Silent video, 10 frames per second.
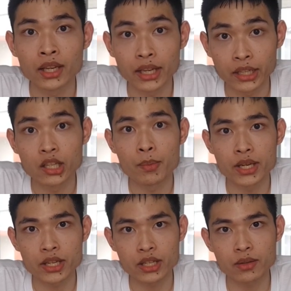
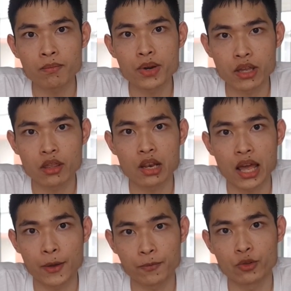Interpretation brings
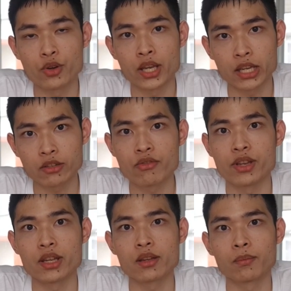life to history.